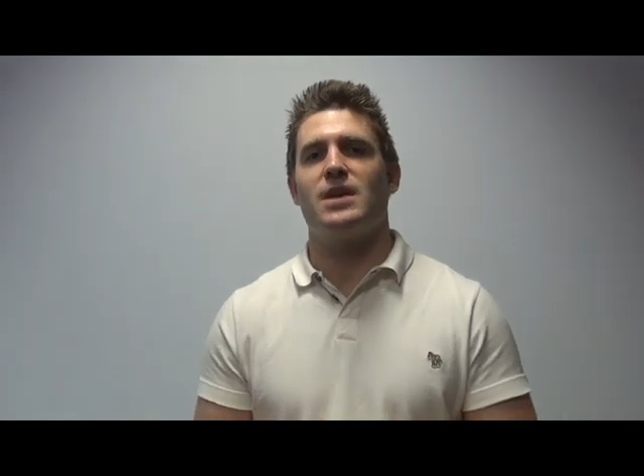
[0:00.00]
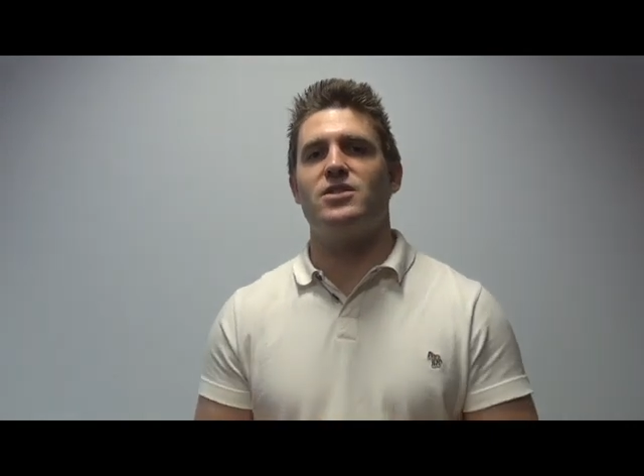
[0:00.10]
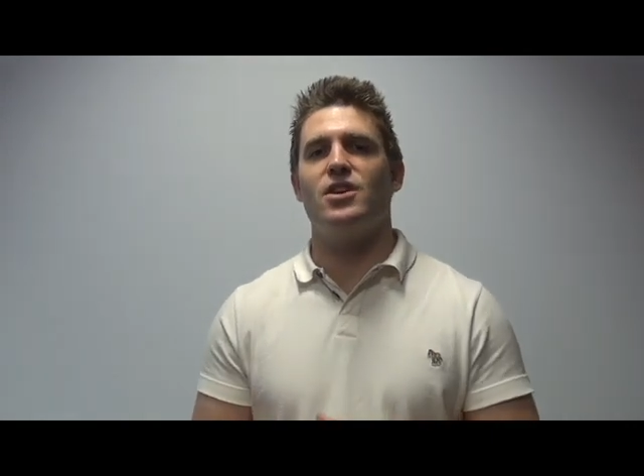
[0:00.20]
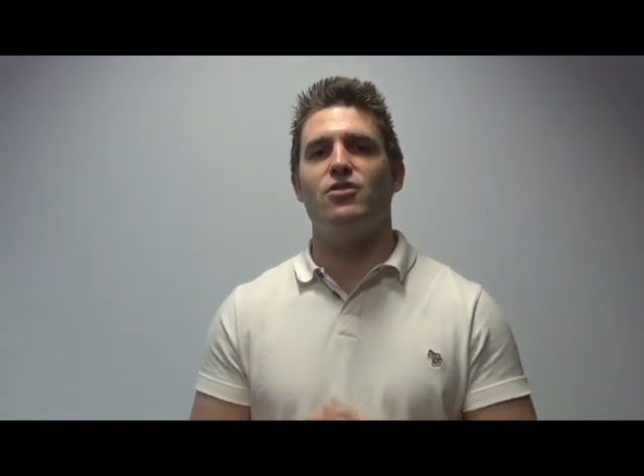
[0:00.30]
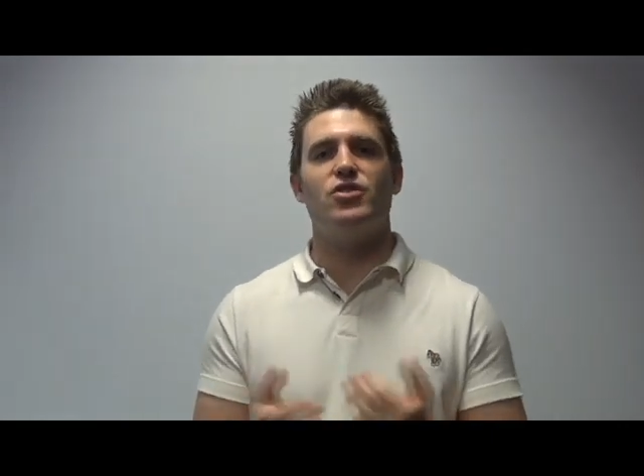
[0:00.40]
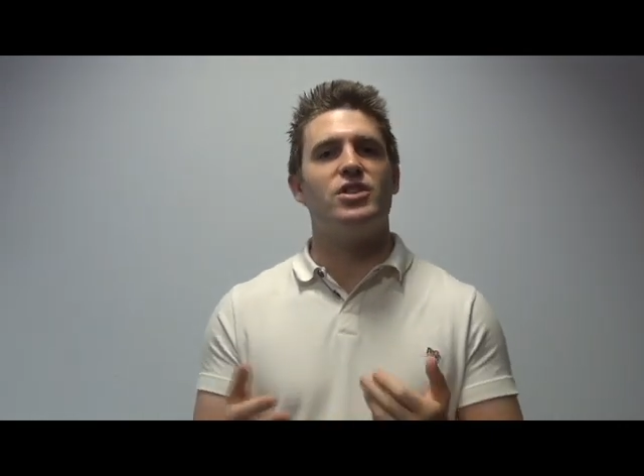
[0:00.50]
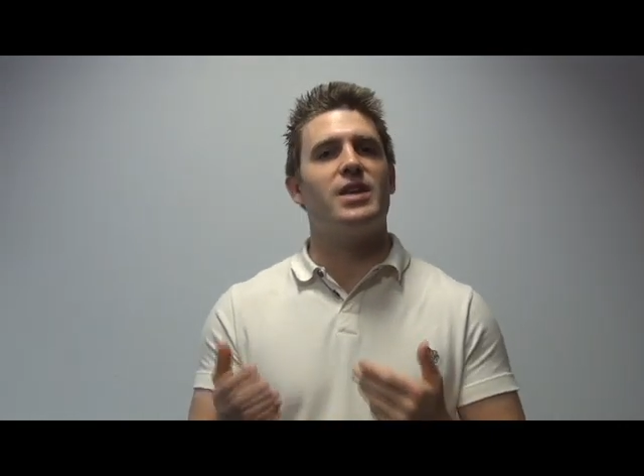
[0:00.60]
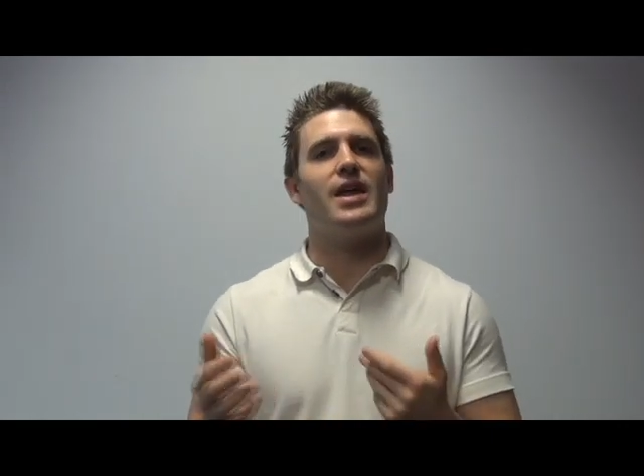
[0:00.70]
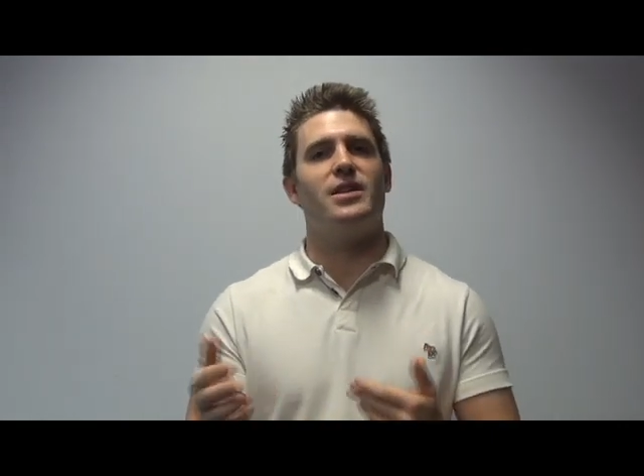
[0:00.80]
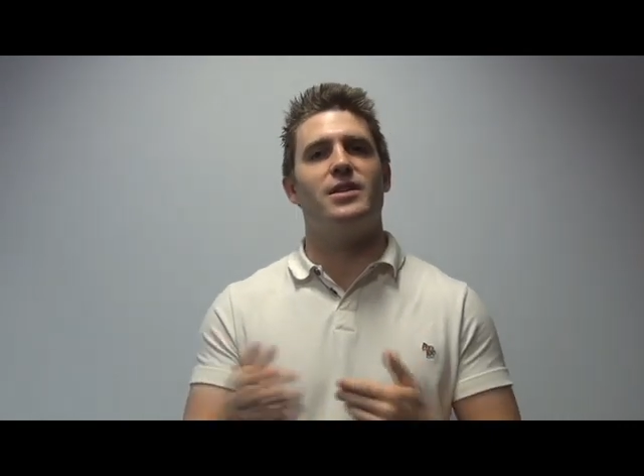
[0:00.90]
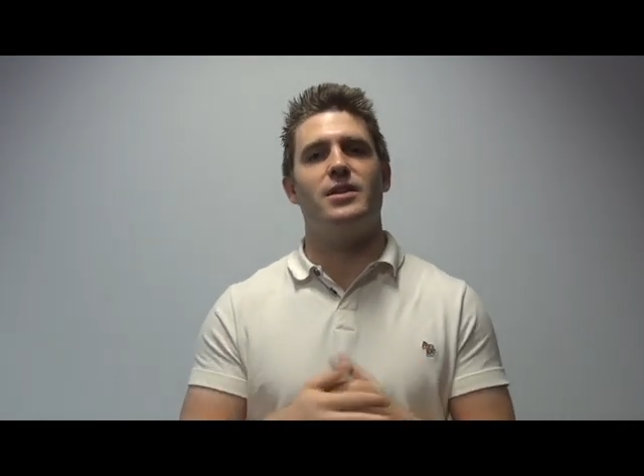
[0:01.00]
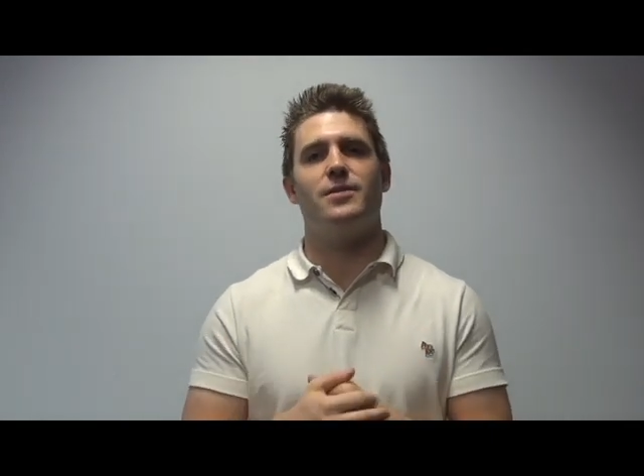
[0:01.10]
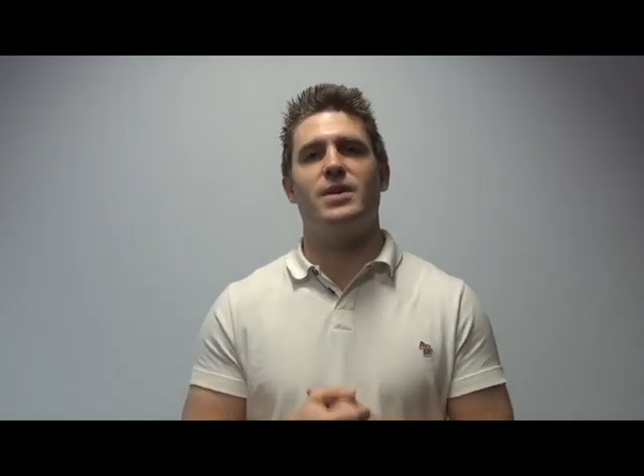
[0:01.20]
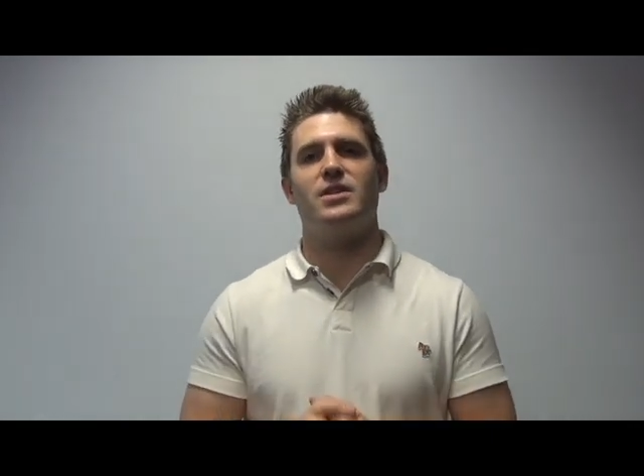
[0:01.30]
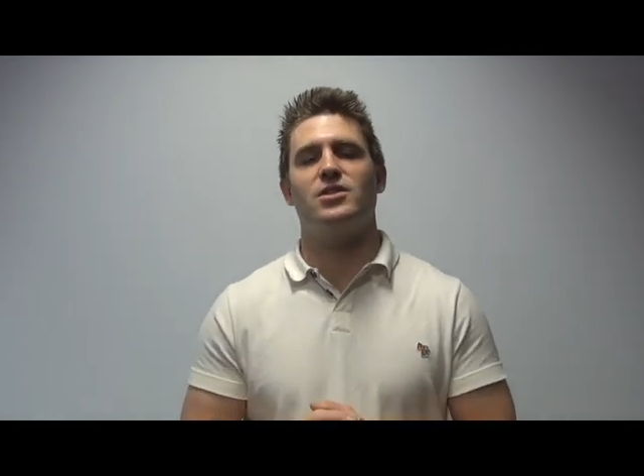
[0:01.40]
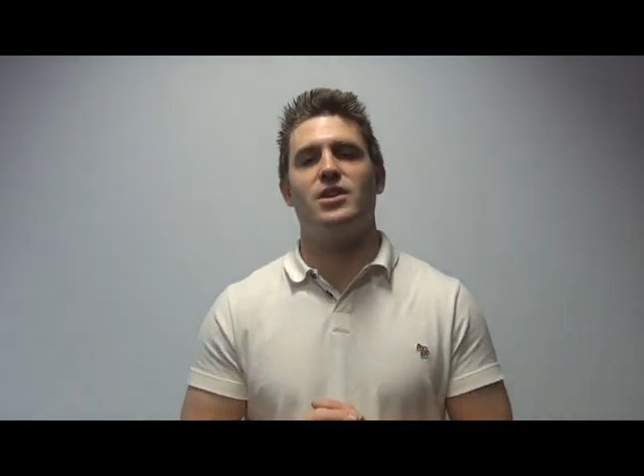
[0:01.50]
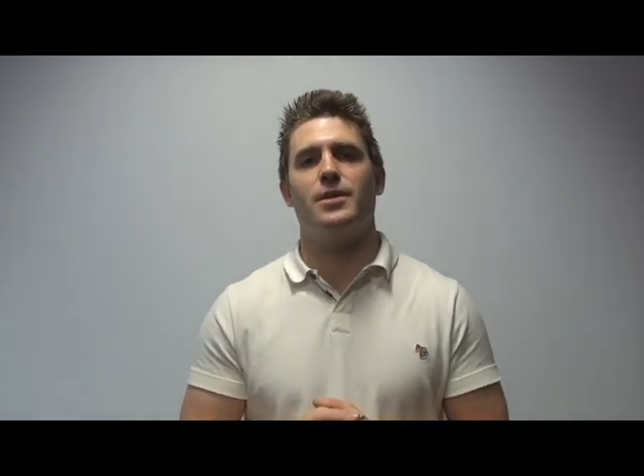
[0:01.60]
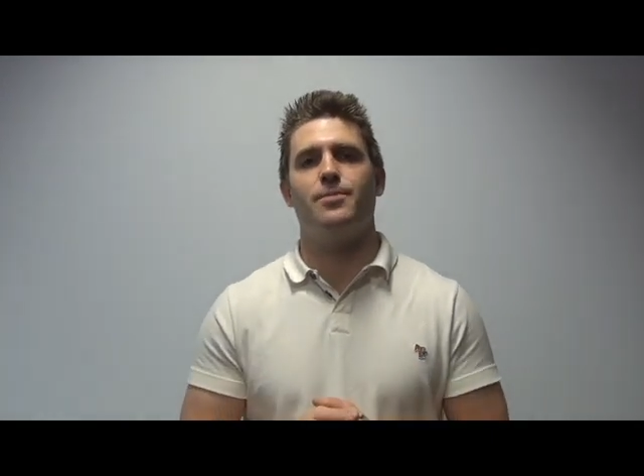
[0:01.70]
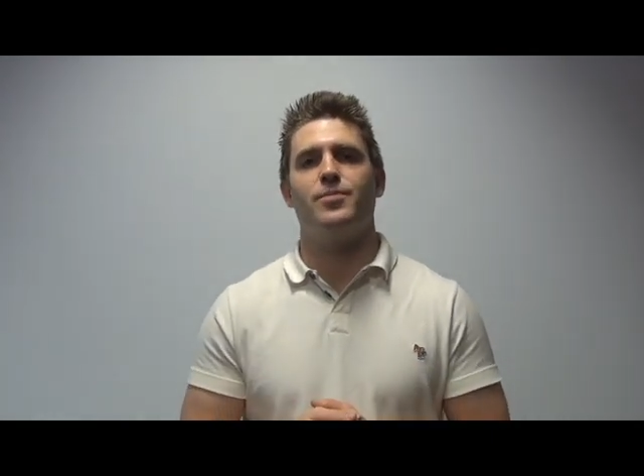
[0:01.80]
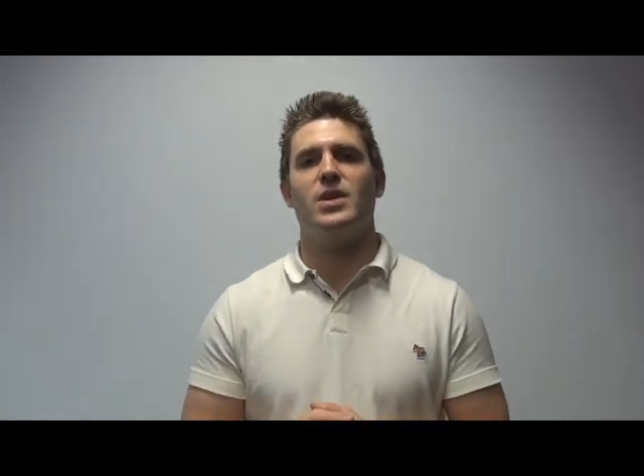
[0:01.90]
to understand and, and
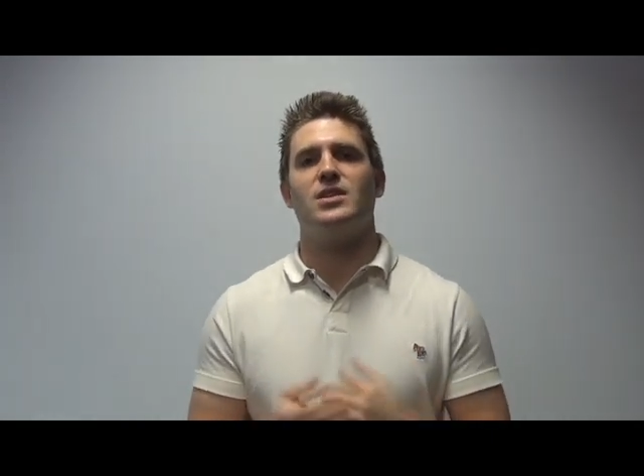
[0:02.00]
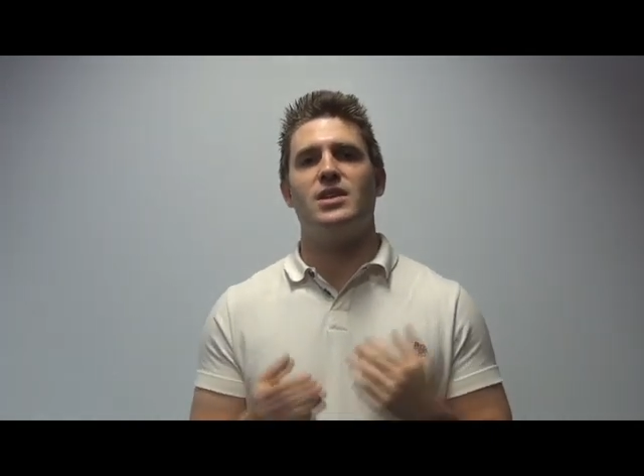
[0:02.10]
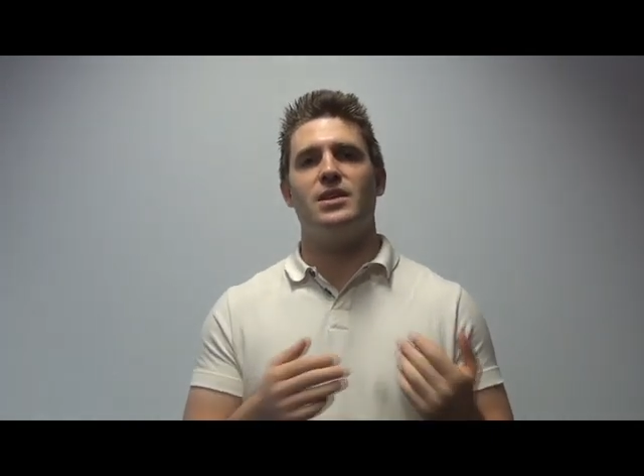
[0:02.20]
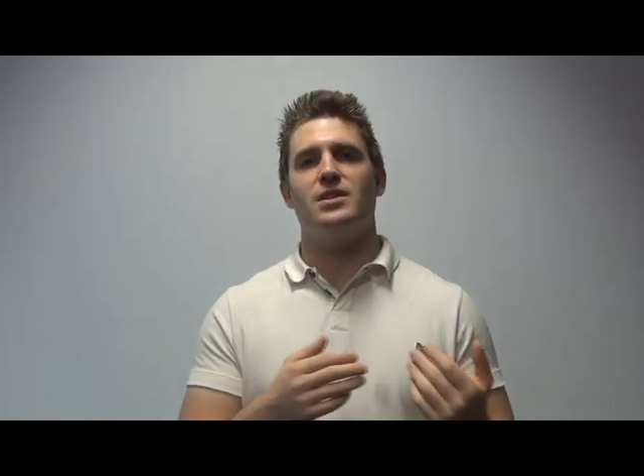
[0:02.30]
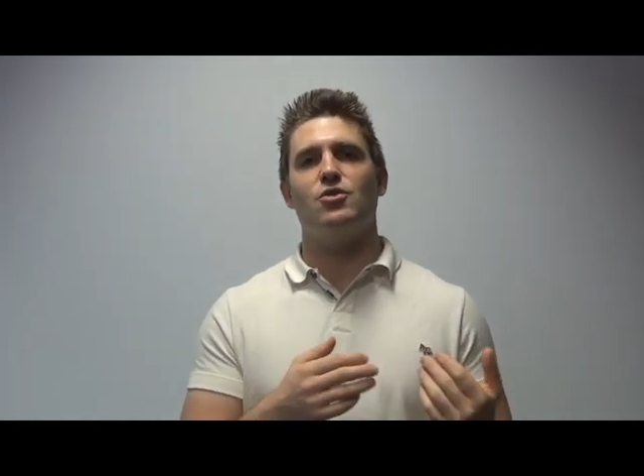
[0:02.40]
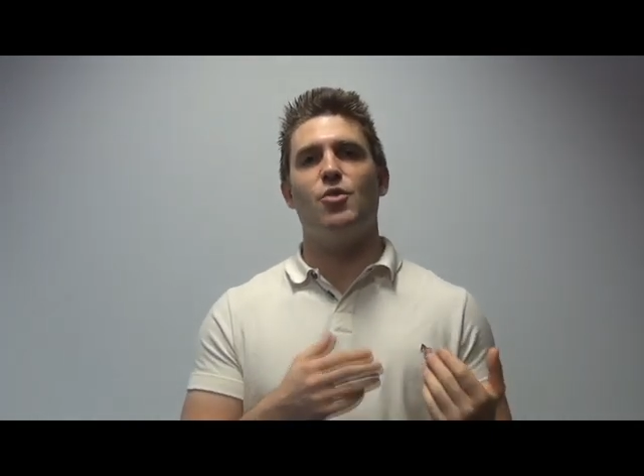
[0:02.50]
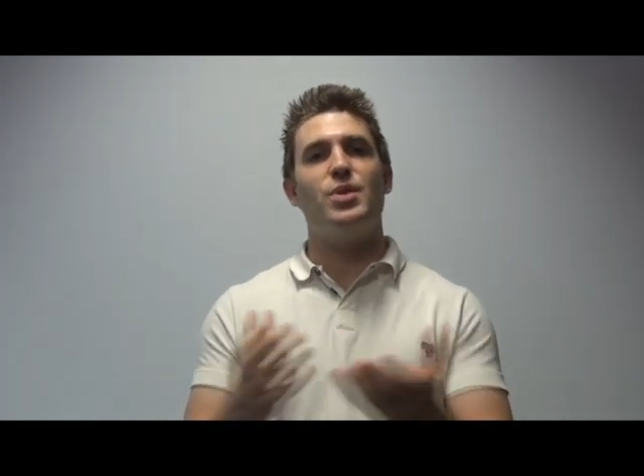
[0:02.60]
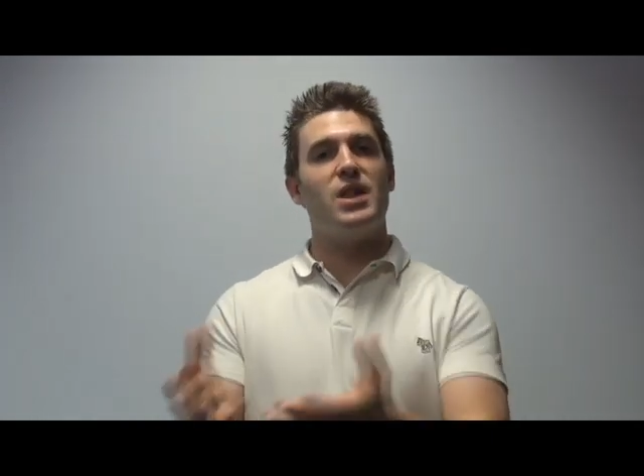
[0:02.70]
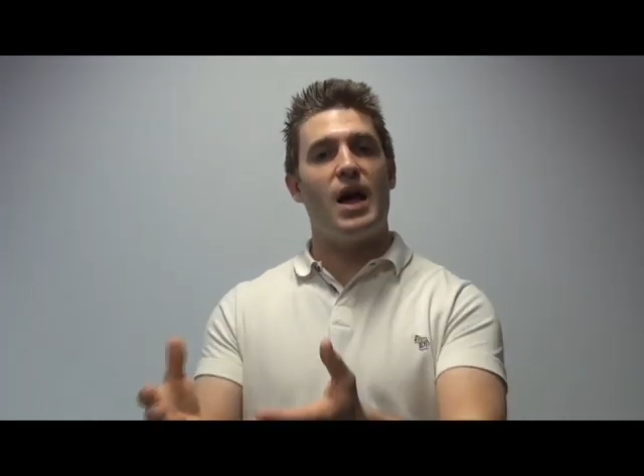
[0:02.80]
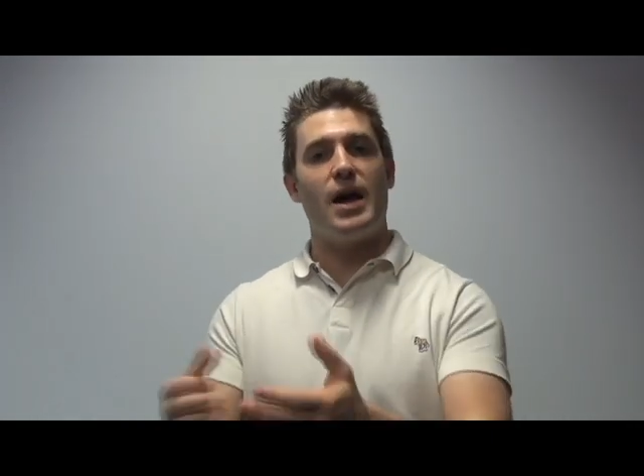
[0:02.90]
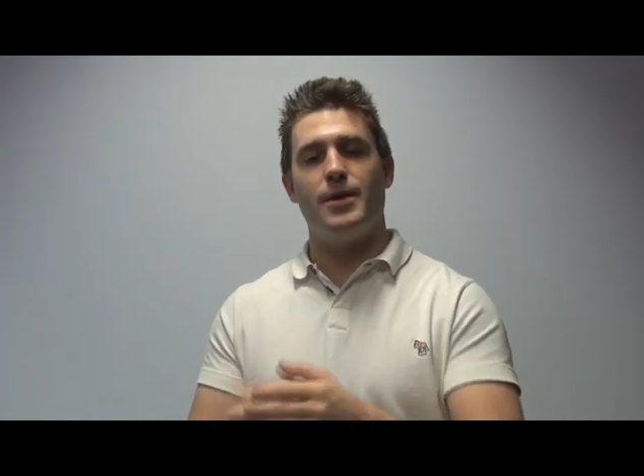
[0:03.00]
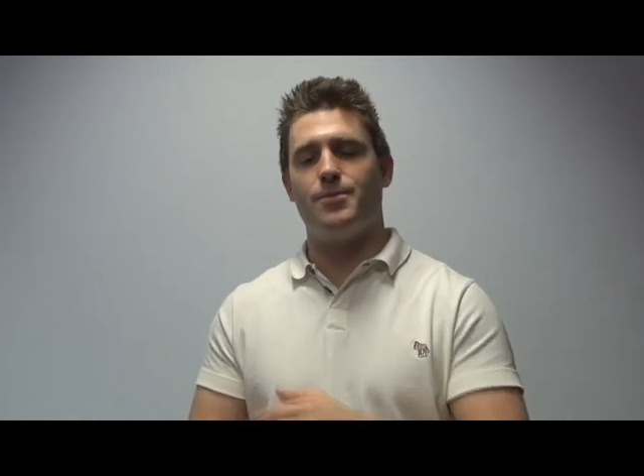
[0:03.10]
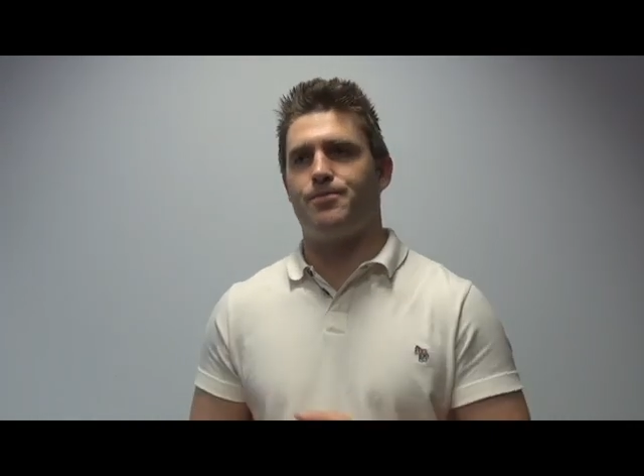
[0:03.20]
to, to, to apply.